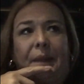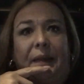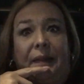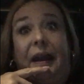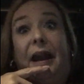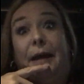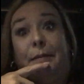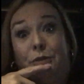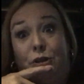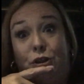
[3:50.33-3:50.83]

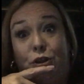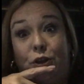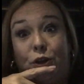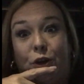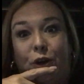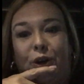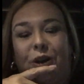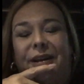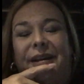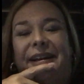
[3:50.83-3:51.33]
that I'm
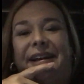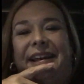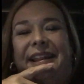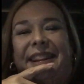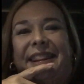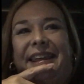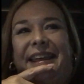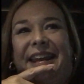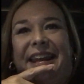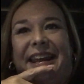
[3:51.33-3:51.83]
sure
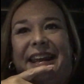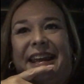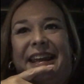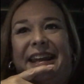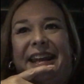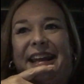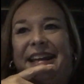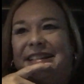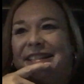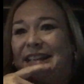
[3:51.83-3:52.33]
that it
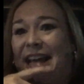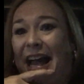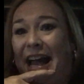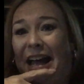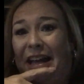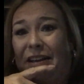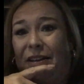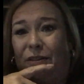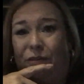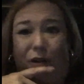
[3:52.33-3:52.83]
has
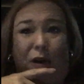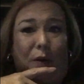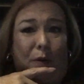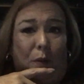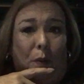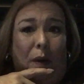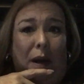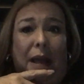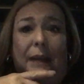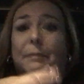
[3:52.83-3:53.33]
got thrown
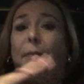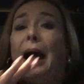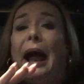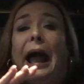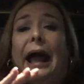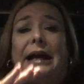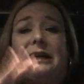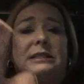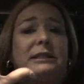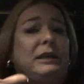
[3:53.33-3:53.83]
away by
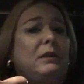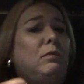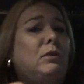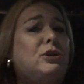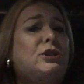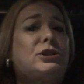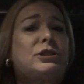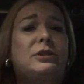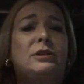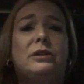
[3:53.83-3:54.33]
accident,
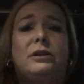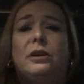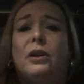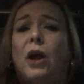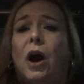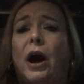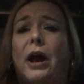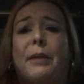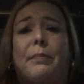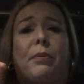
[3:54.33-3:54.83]
which is
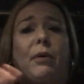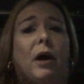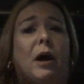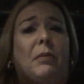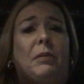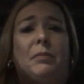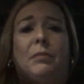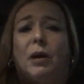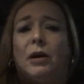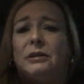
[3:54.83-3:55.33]
not a
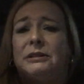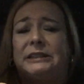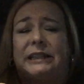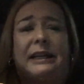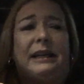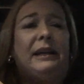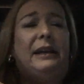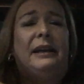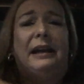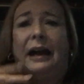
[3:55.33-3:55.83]
problem.
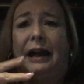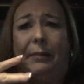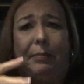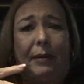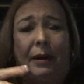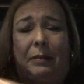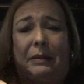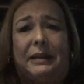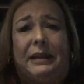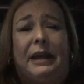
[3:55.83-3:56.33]
Mercy, I've
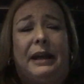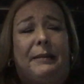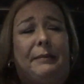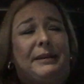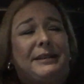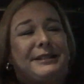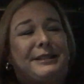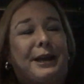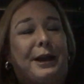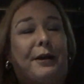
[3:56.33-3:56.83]
probably done it
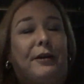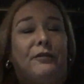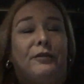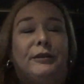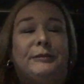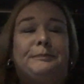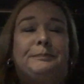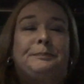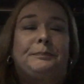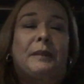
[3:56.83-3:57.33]
myself.
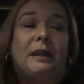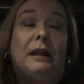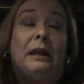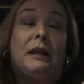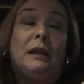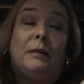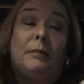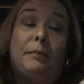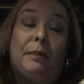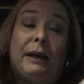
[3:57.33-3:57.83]

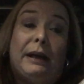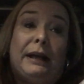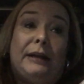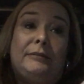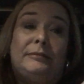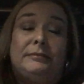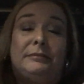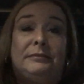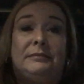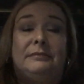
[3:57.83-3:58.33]
But
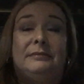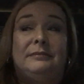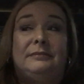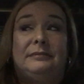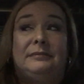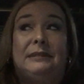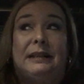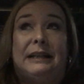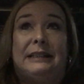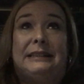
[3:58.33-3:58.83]

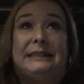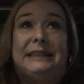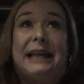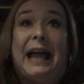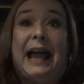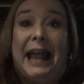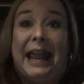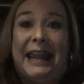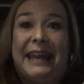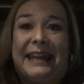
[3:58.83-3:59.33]
I just
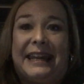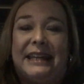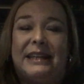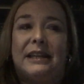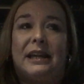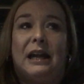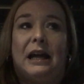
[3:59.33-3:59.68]
hate it,